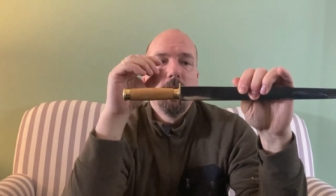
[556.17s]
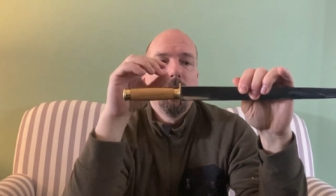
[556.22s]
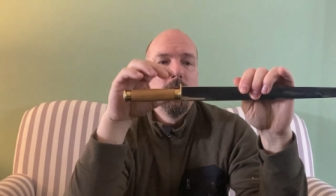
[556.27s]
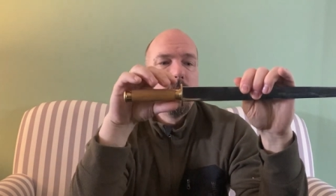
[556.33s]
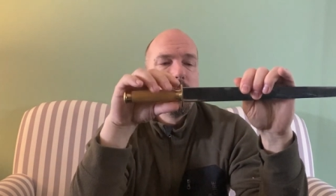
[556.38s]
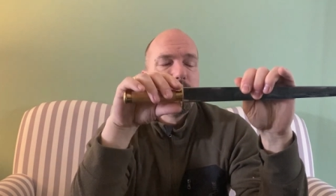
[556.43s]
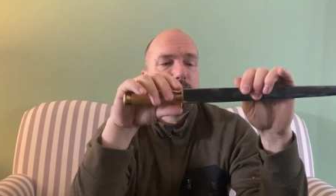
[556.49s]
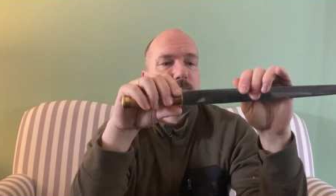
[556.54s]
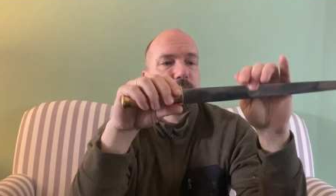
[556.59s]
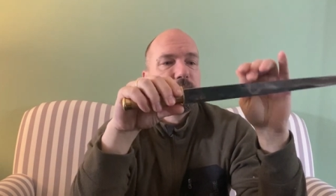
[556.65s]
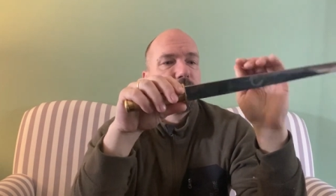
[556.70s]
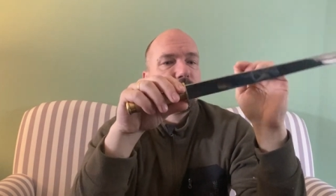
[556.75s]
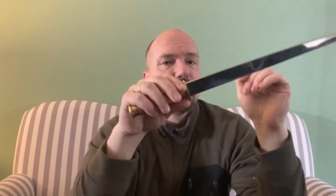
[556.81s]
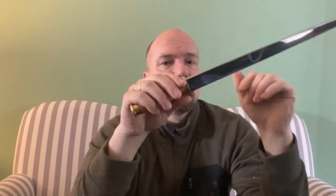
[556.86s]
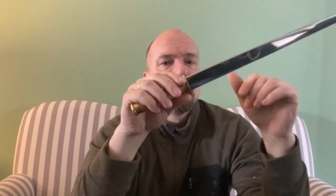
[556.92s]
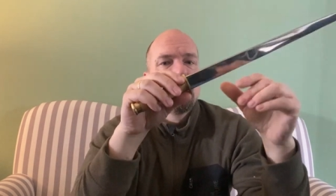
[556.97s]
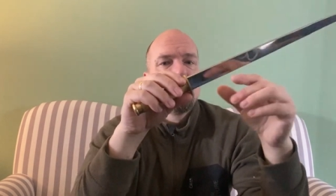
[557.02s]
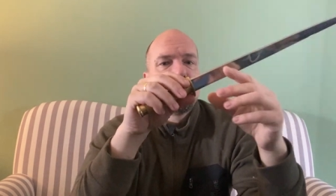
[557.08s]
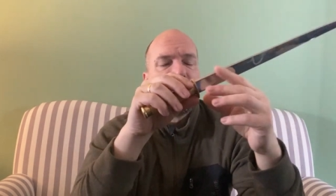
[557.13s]
Um,
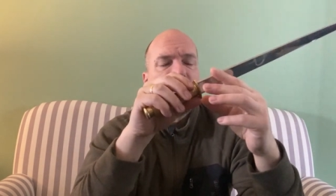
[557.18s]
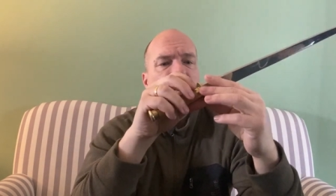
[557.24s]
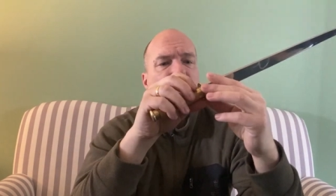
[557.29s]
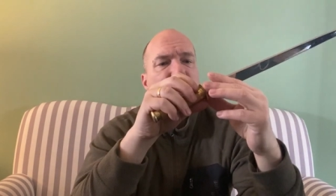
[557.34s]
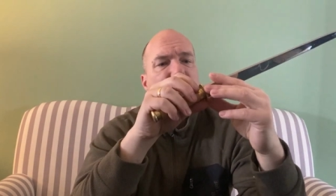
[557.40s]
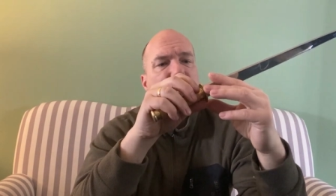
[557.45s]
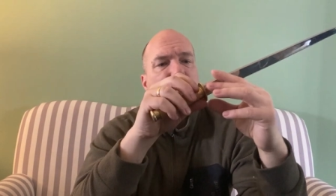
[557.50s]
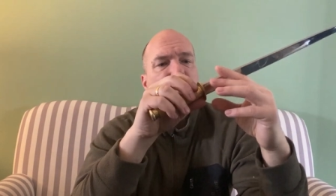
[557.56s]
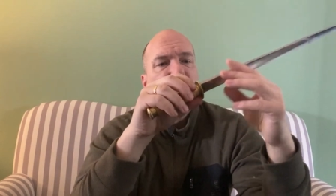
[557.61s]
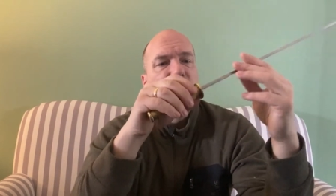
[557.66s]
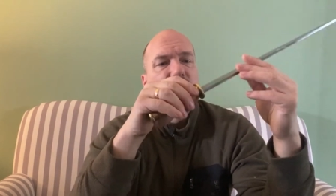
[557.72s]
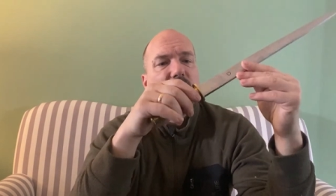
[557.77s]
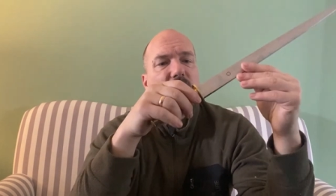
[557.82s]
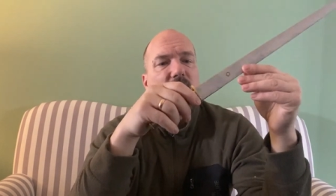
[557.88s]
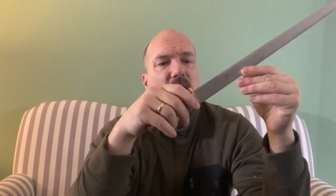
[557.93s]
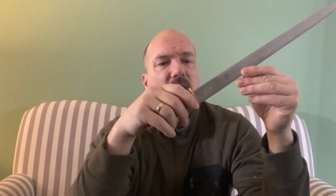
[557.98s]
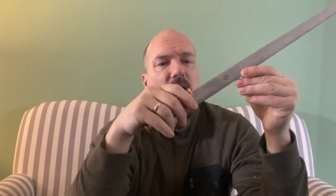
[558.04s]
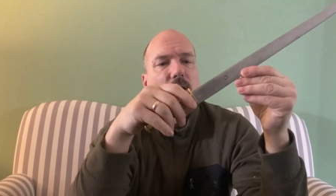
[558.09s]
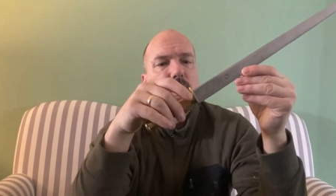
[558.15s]
generally
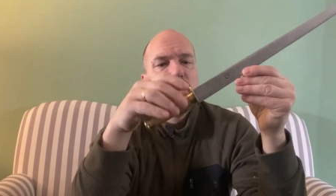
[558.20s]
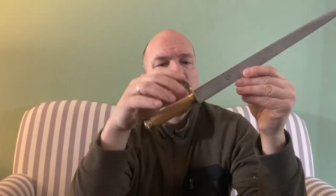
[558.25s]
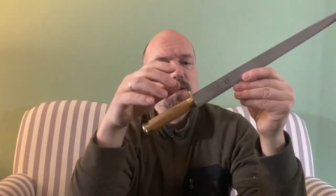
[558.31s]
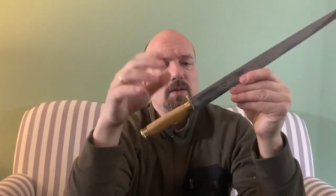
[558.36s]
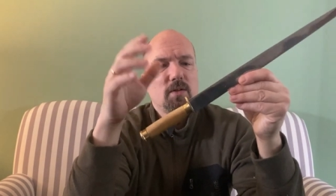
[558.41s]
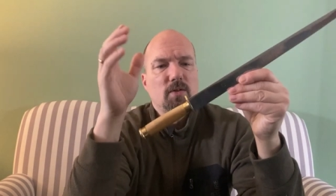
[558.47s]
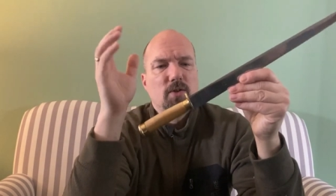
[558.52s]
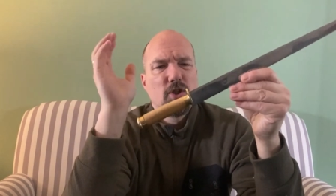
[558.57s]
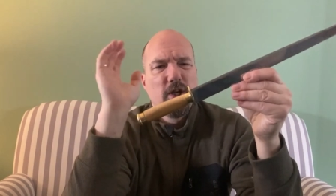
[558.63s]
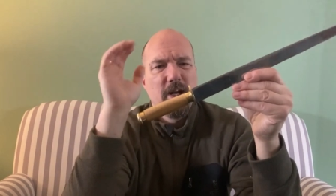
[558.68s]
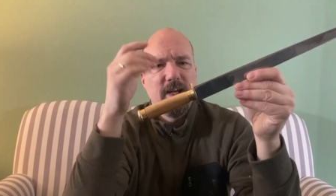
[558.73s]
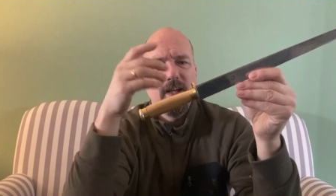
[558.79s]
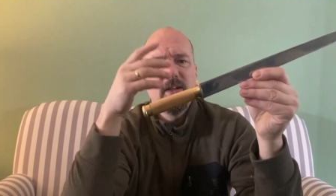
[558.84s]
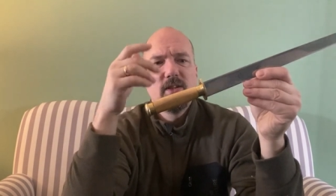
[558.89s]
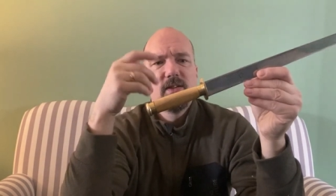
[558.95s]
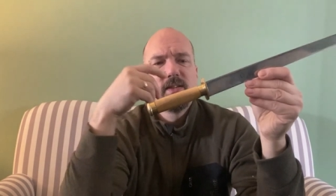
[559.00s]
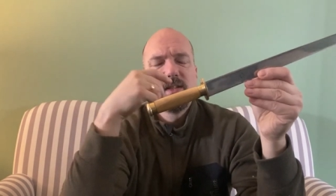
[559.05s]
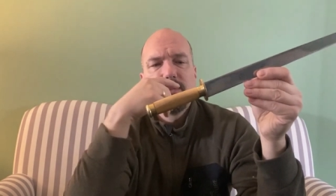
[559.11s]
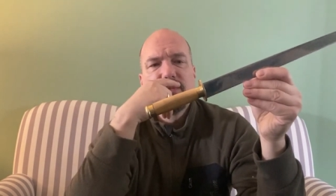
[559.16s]
speaking, I would
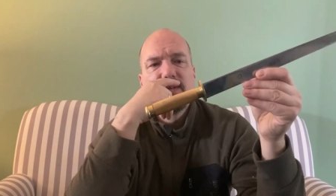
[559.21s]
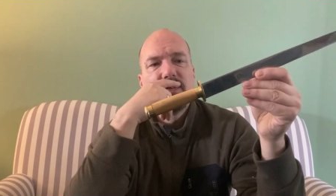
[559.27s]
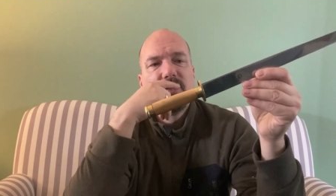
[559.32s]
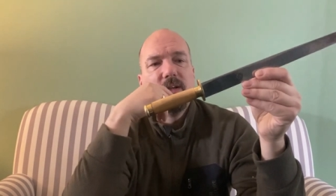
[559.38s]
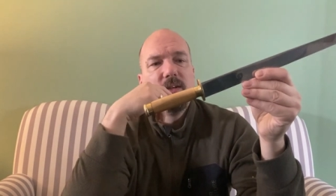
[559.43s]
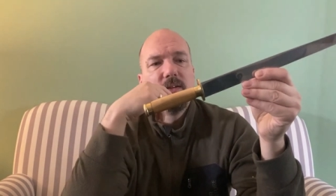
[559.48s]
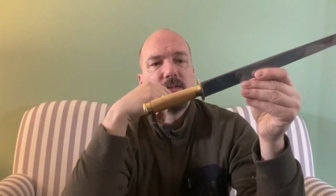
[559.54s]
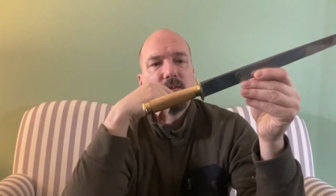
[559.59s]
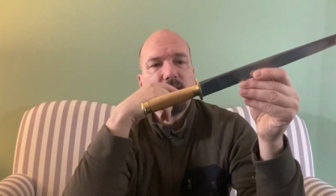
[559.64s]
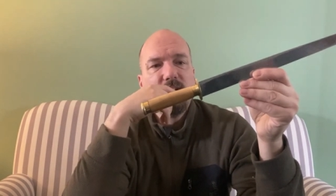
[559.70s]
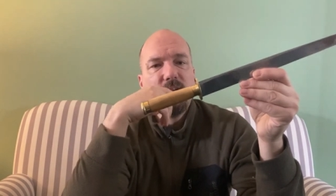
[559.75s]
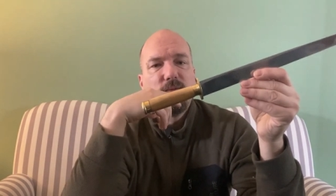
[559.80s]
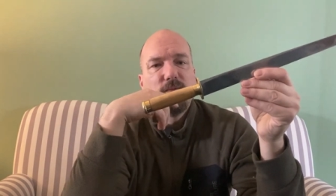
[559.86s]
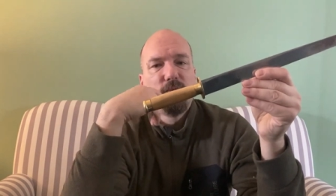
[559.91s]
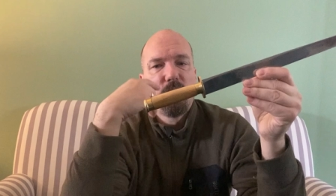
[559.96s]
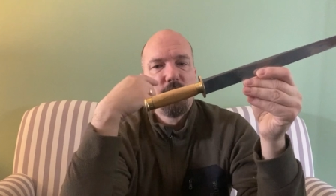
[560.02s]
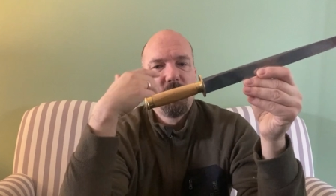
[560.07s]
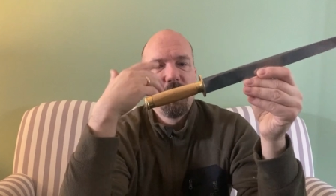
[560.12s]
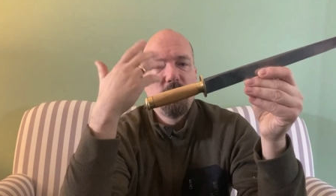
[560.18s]
change some things on it
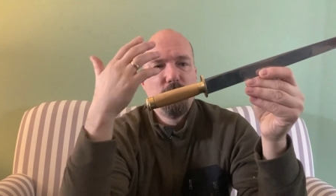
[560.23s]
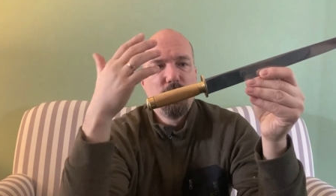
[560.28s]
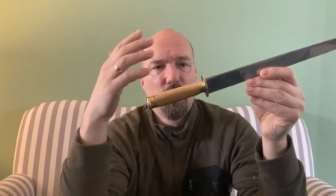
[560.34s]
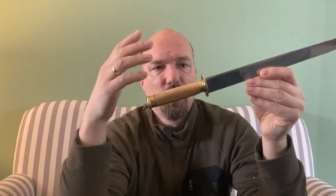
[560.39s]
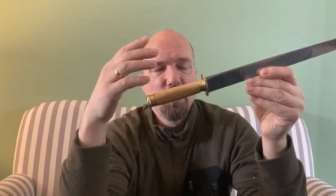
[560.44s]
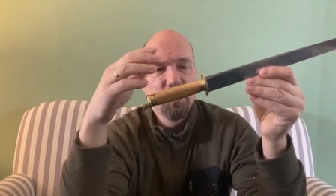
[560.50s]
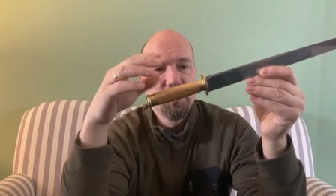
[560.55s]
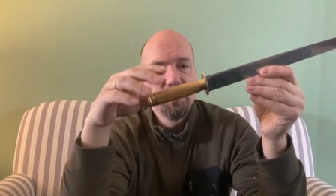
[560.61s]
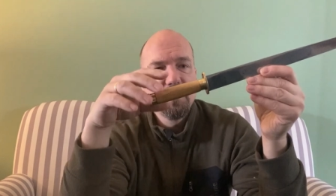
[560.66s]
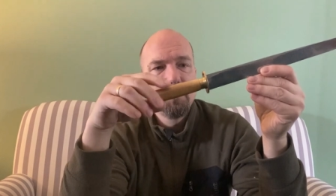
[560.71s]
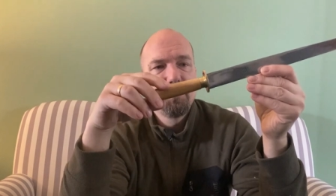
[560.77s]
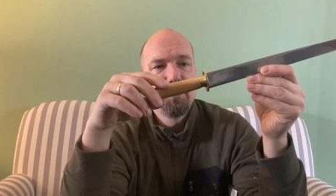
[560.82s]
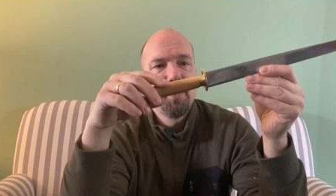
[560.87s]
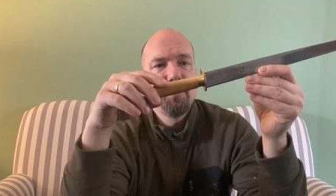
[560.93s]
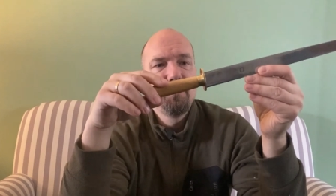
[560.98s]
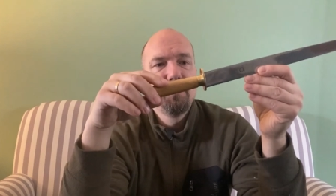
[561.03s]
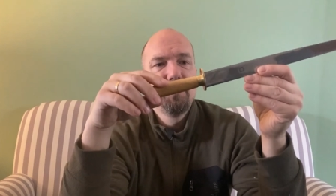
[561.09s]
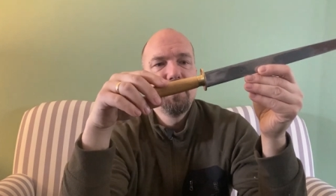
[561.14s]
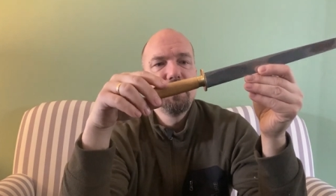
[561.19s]
for my personal
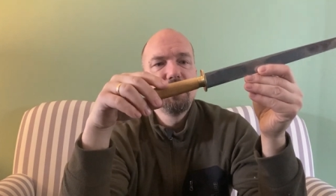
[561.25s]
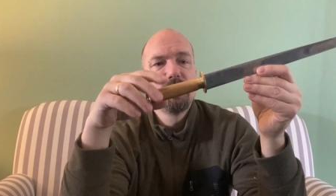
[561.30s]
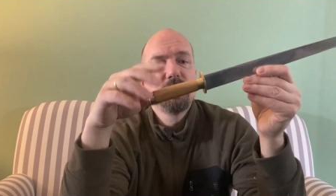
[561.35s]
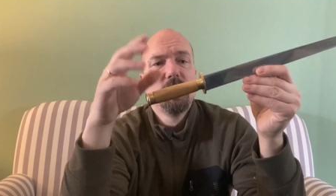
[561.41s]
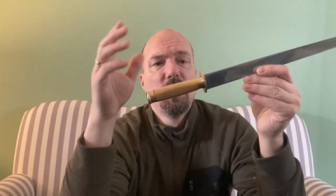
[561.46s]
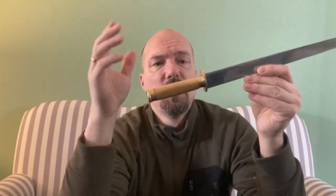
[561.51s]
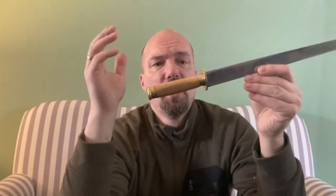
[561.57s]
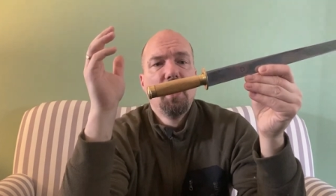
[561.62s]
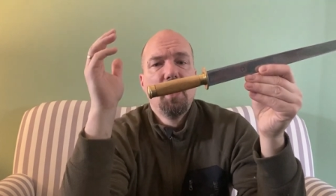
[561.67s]
preference.